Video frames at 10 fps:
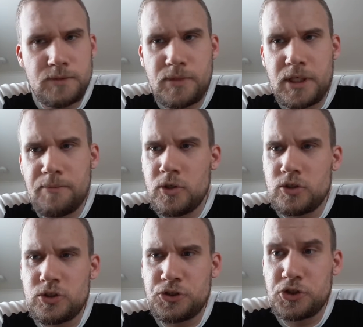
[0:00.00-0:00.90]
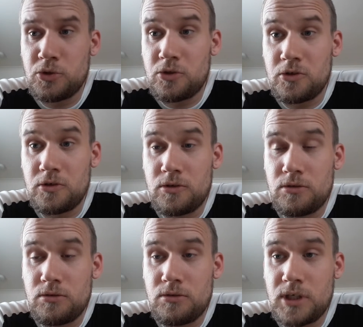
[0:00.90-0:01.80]
But I'm not sure
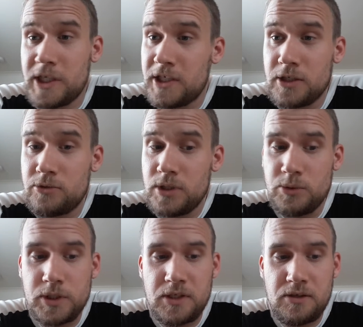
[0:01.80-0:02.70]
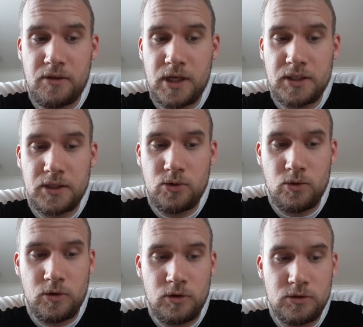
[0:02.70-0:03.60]
I agree with that at
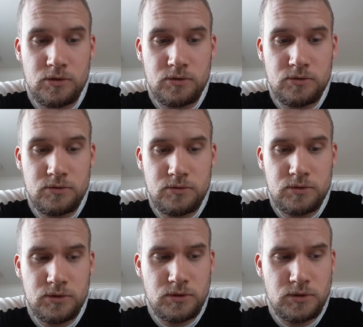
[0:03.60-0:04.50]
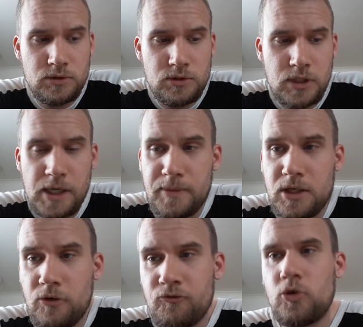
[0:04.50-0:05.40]
all. I
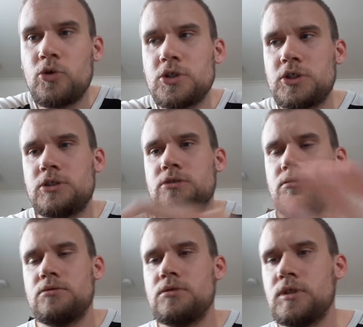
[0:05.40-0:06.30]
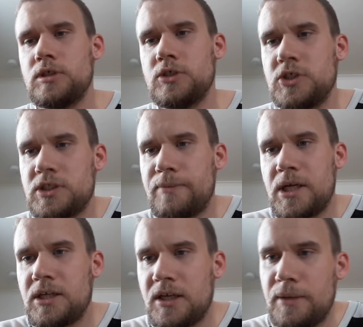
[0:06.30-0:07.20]
mean, of course,
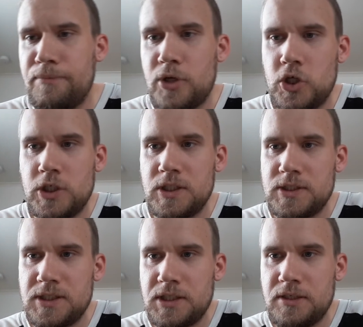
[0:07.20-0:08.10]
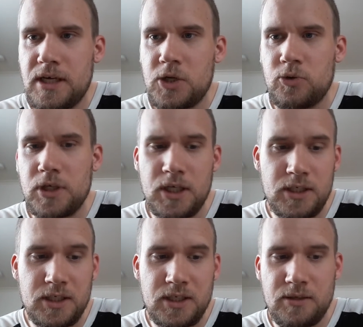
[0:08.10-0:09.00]
systematically burning a city down,
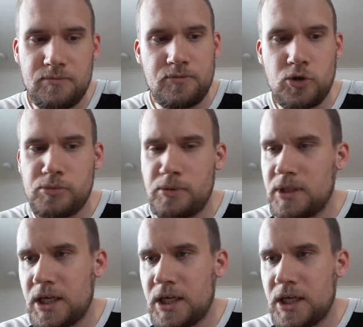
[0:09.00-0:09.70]
killing probably